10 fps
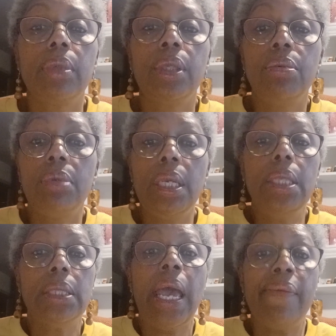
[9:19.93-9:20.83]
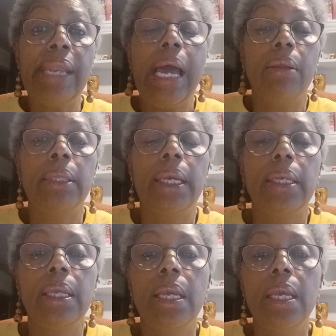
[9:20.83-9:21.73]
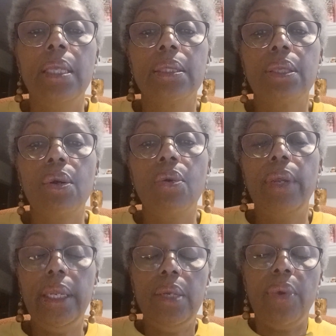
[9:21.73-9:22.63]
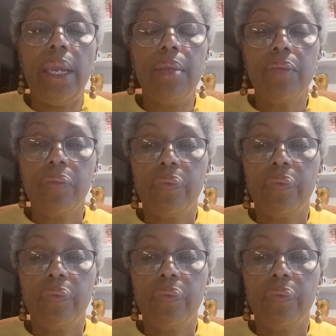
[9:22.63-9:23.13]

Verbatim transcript: You need to have an outlet. So, anyway,